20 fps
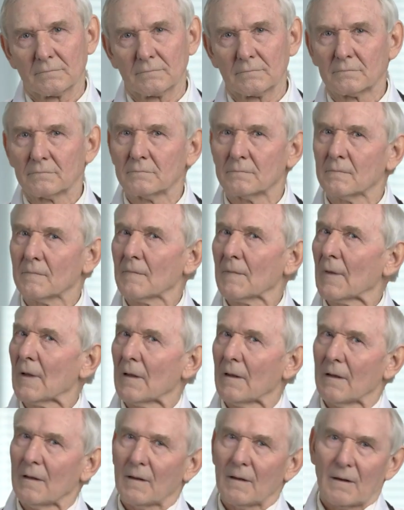and
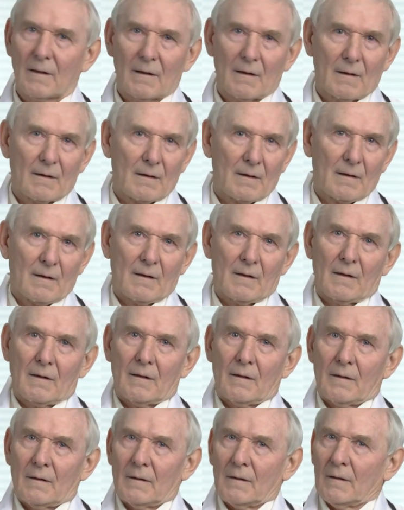sadly,
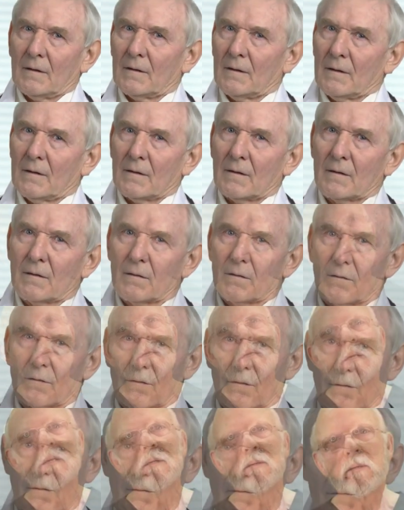also among their
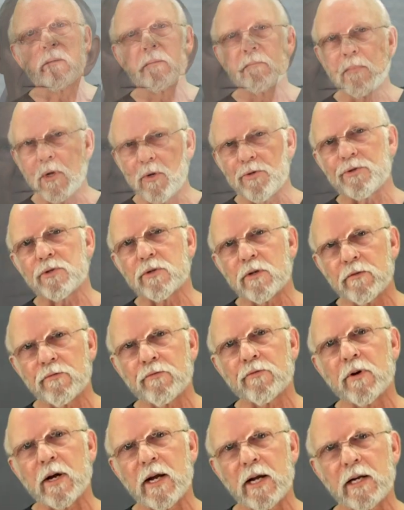doctors. Most are
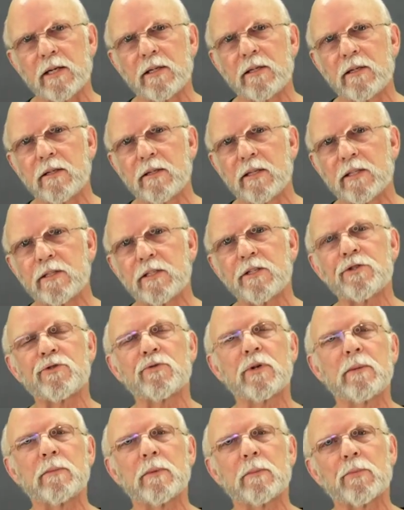afraid that this
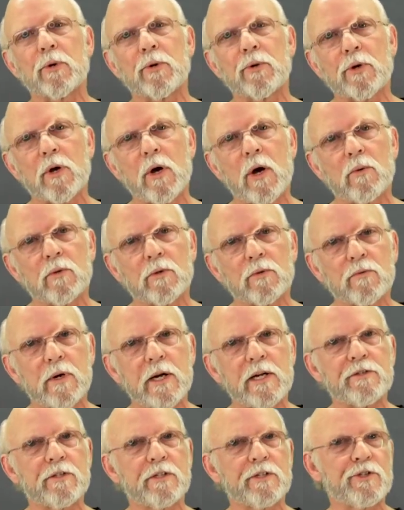treatment protocol will
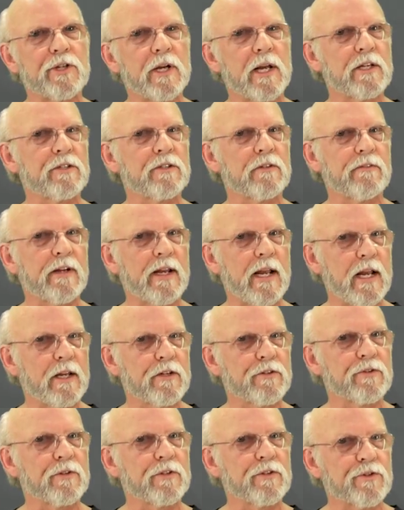raise the chance of
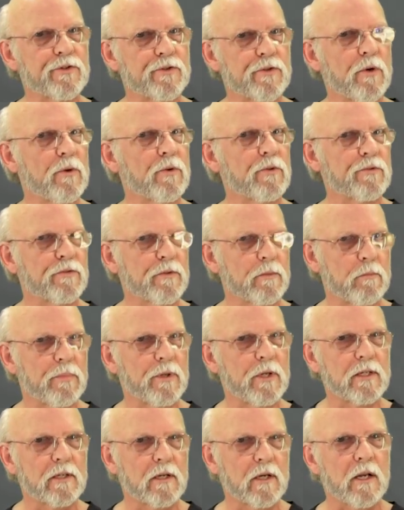cancer and strokes from
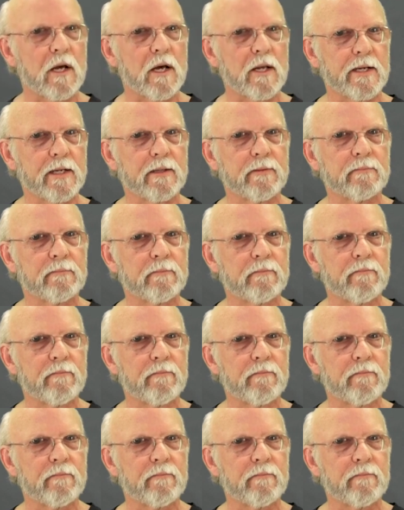blood clotting.